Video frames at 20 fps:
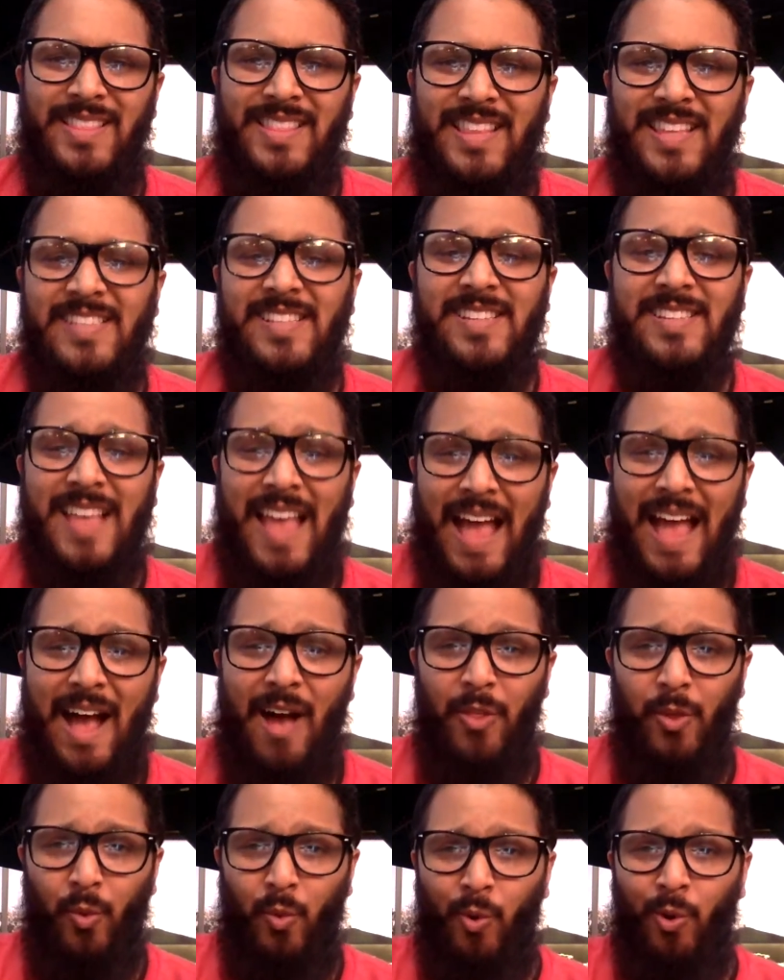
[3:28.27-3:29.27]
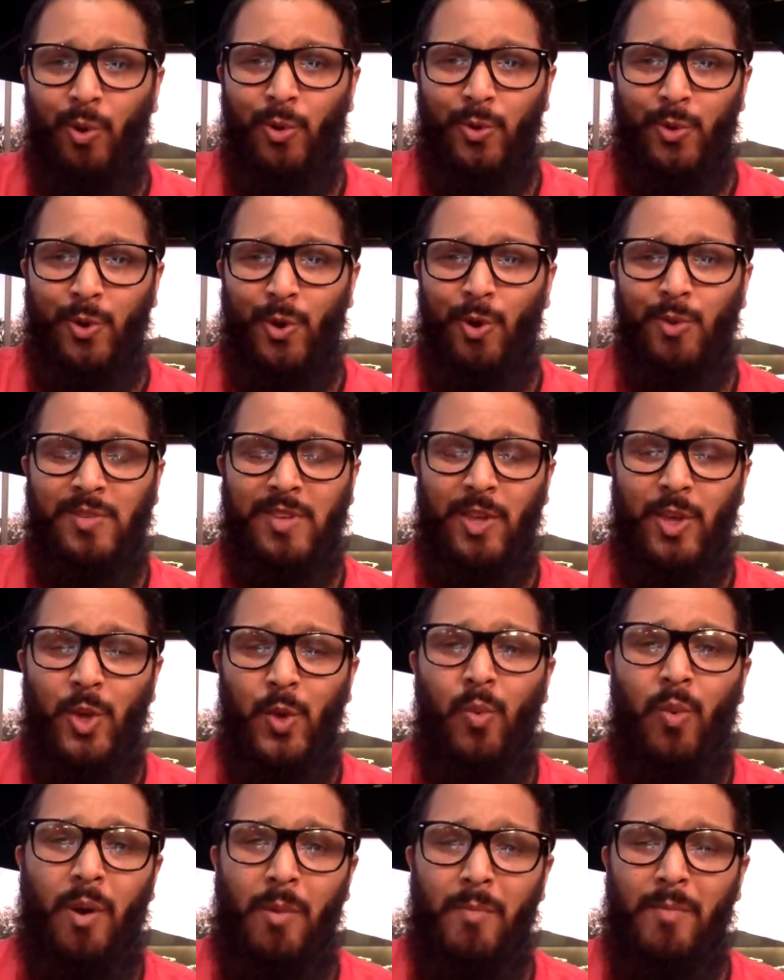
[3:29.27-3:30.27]
This is how the world knows that
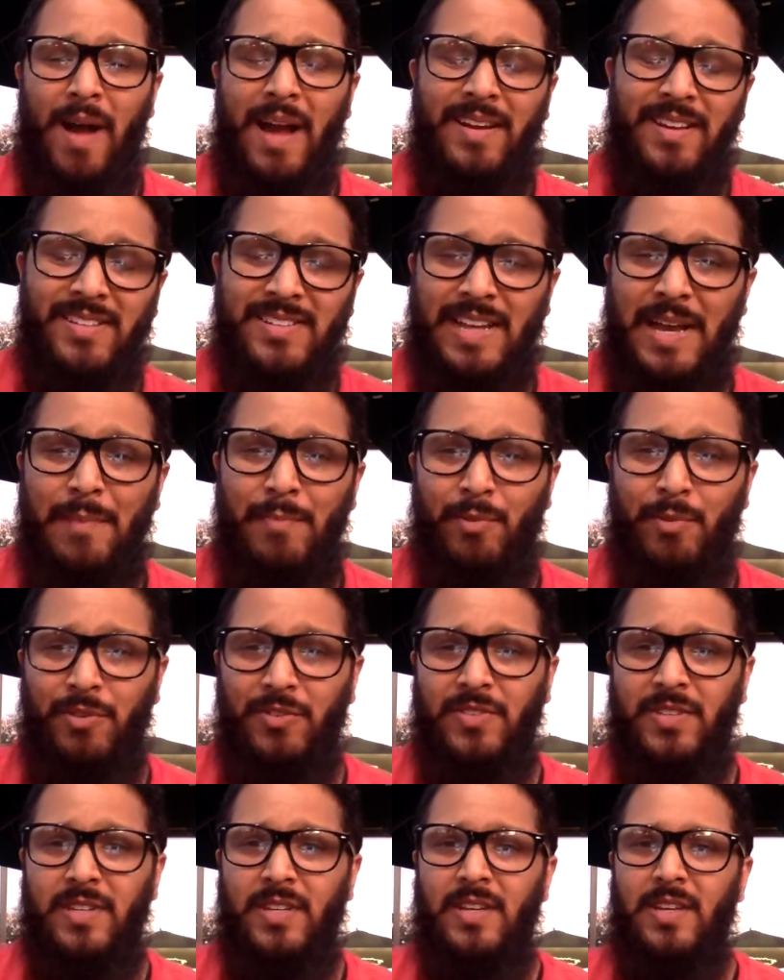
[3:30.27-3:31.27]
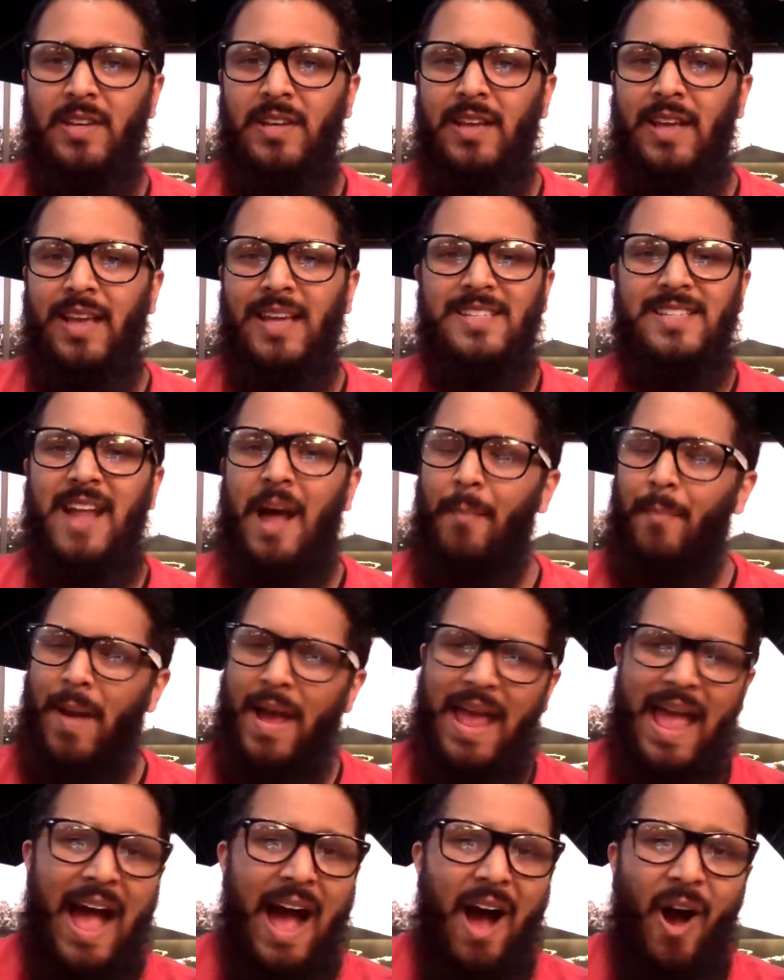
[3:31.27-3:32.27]
you are my disciples is not
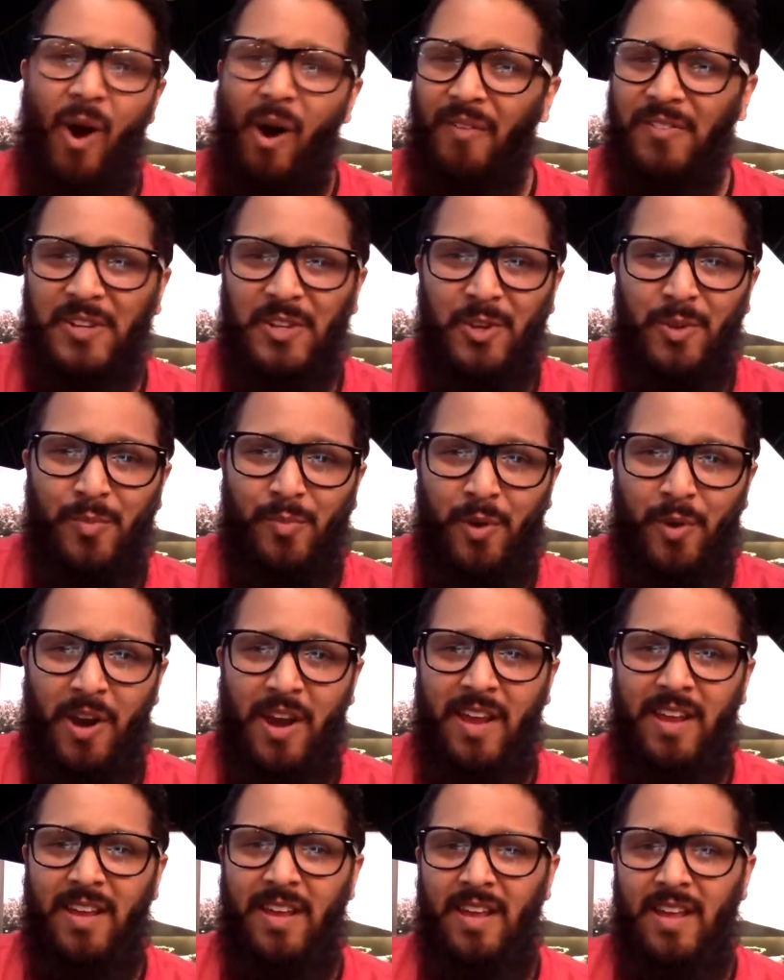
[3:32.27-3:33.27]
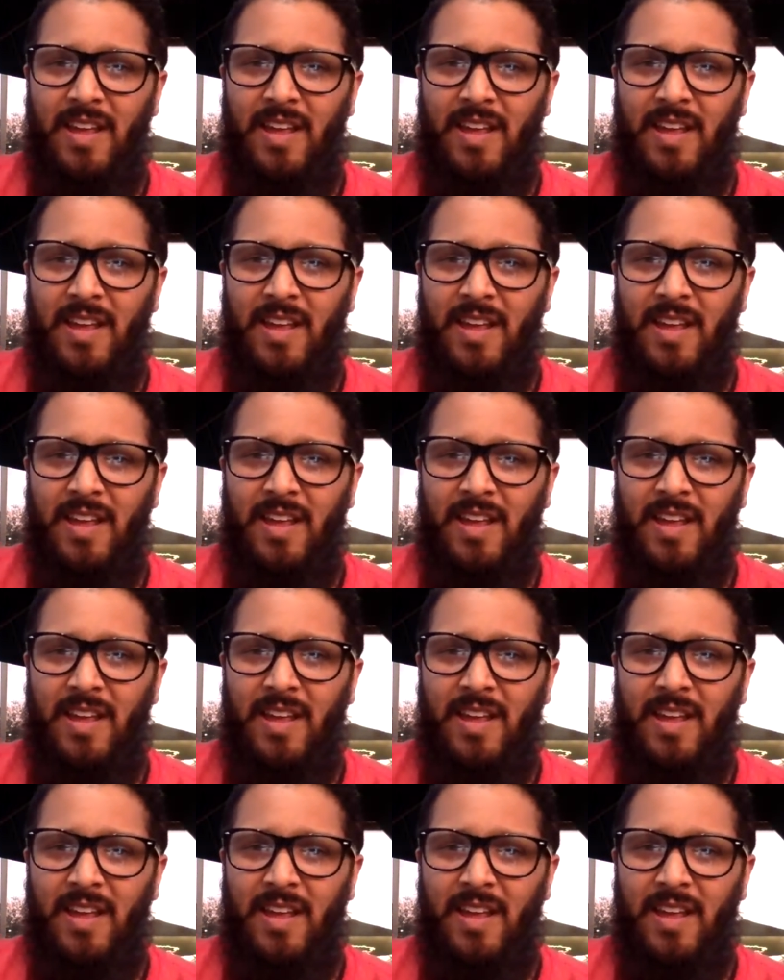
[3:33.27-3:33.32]
by how often you pray,